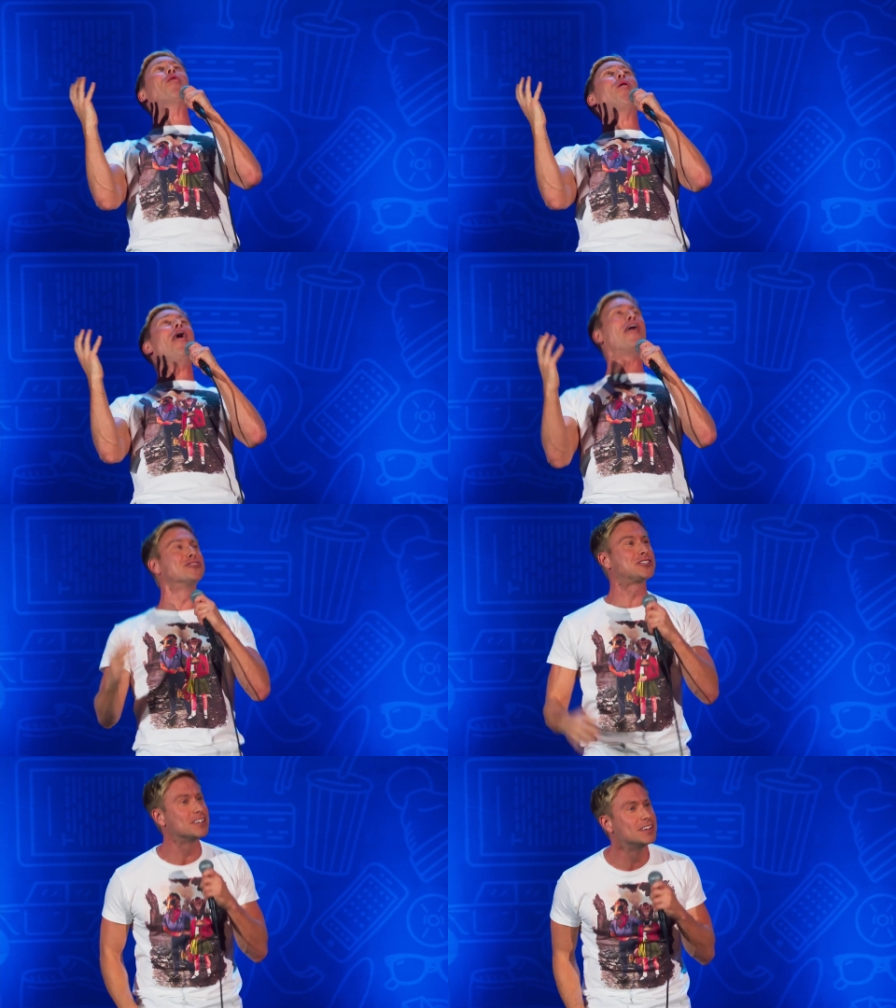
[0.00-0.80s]
a
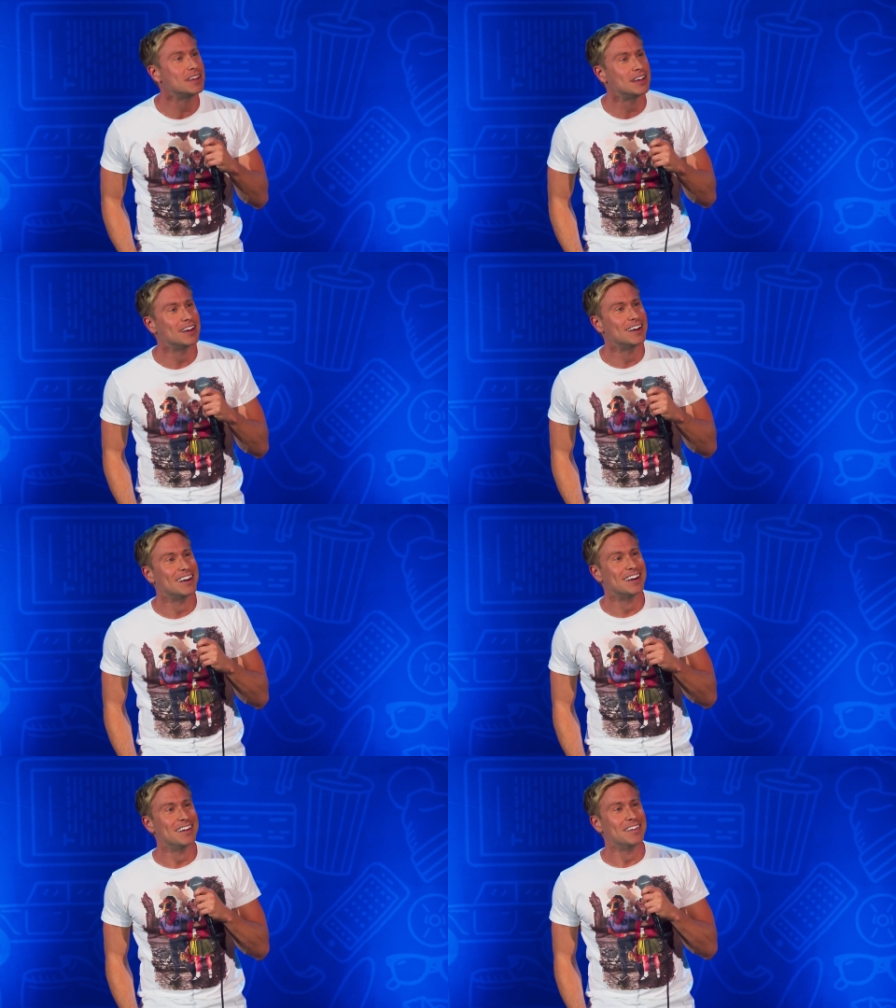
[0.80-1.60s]
world!
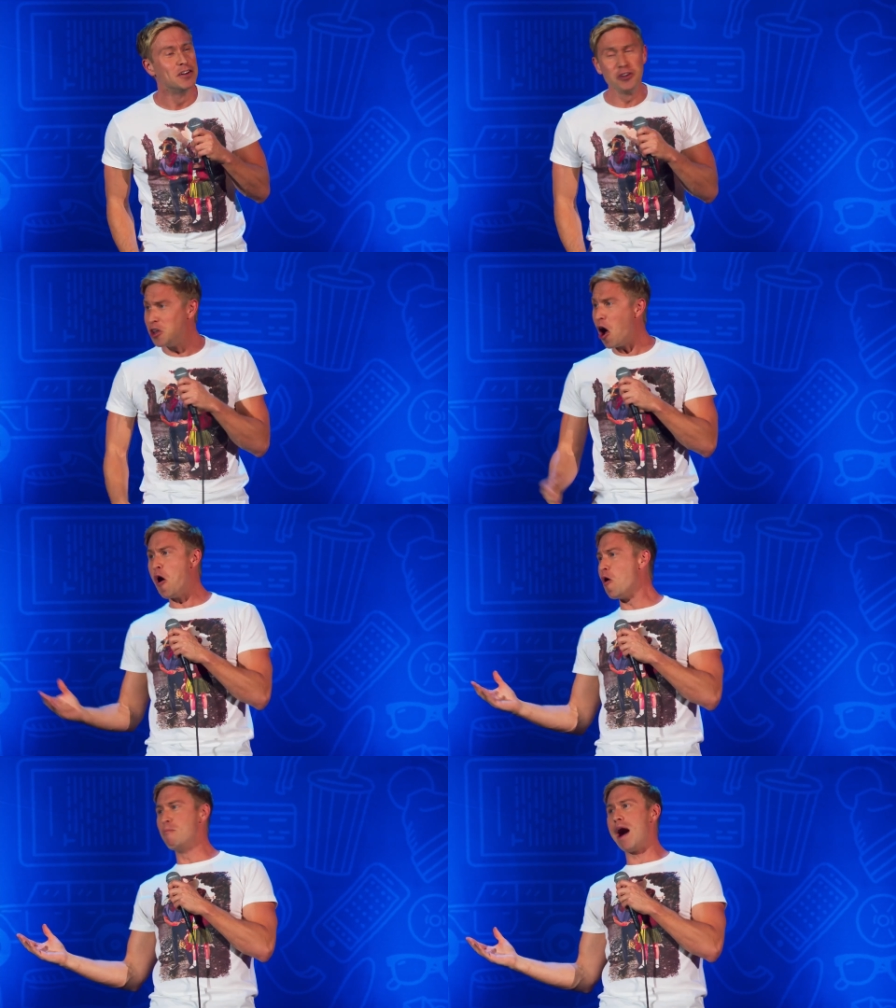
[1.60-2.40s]

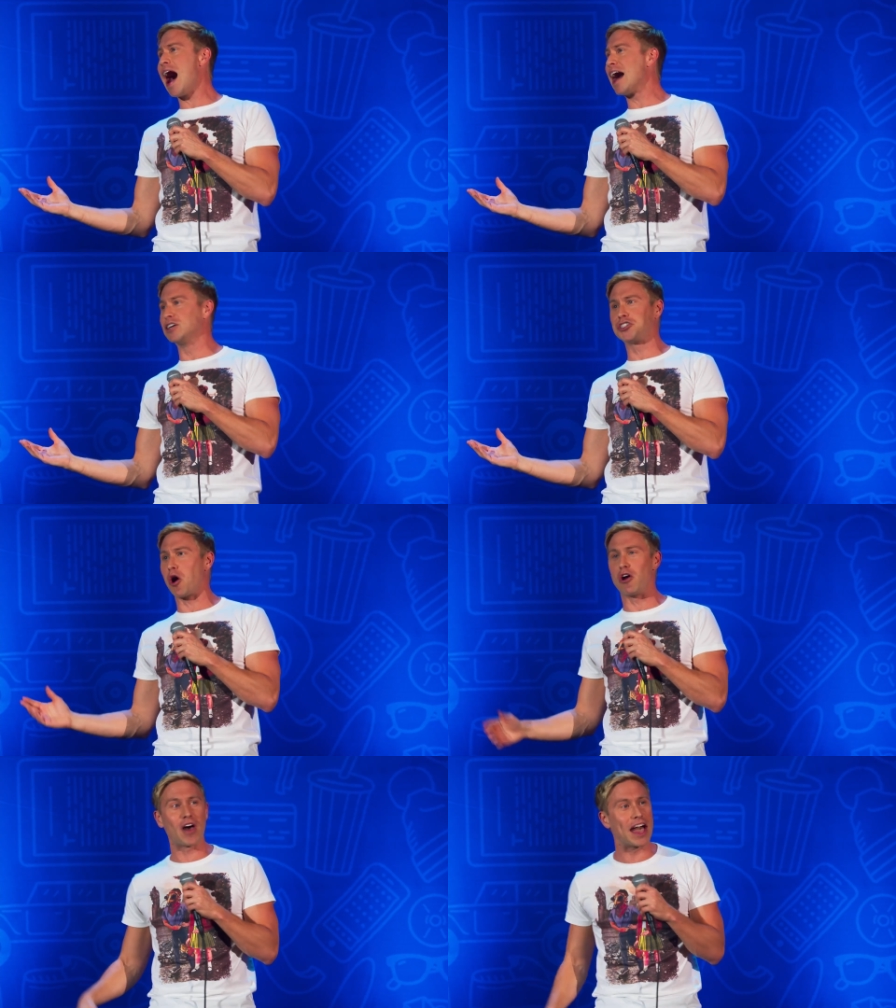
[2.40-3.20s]
No man has
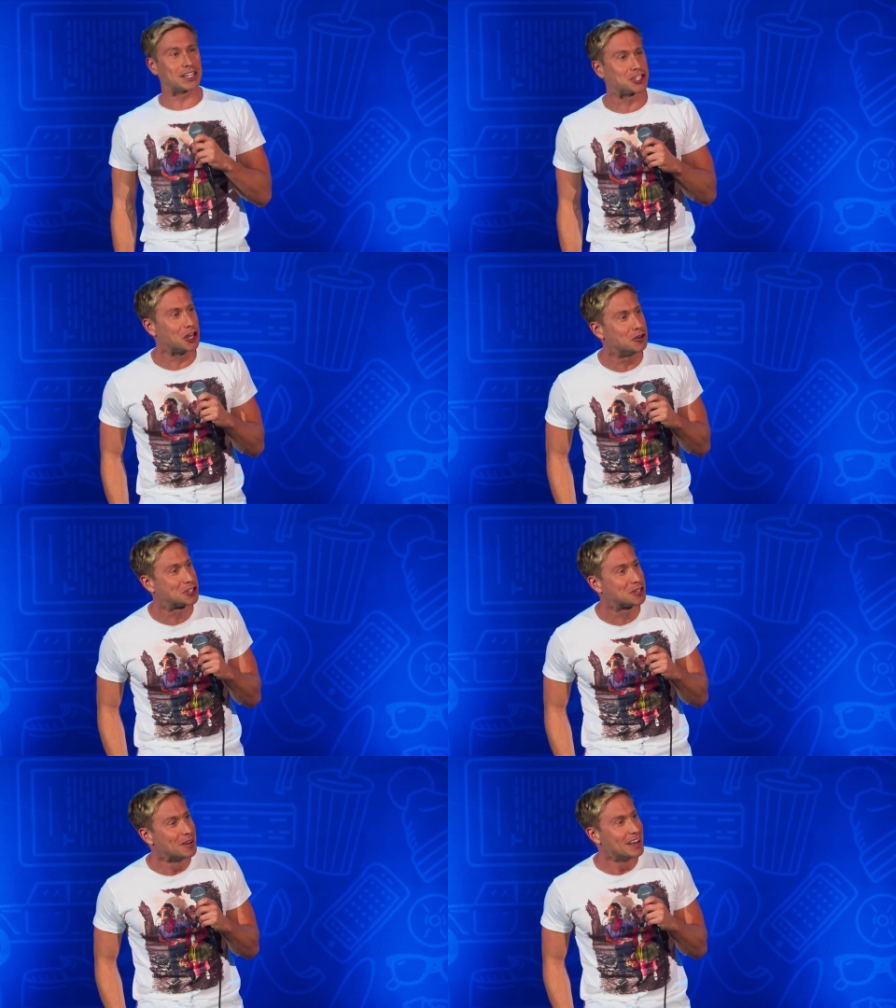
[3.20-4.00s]
got that
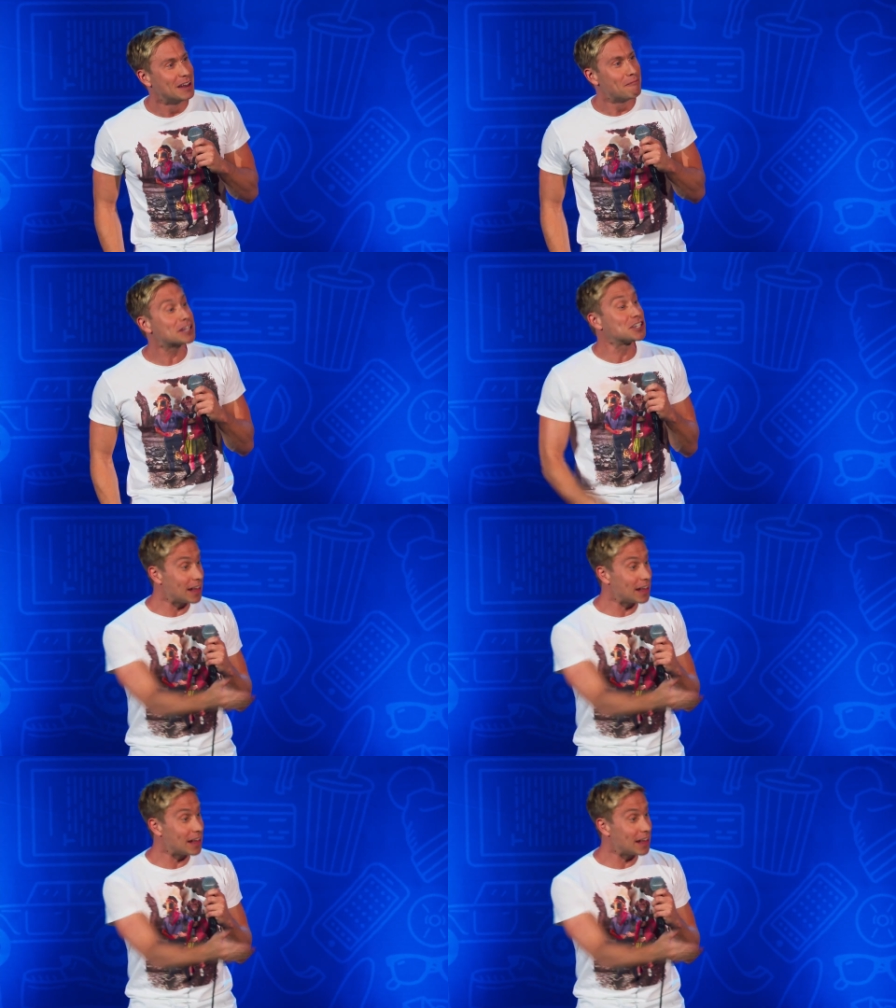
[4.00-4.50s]
excuse. Imagine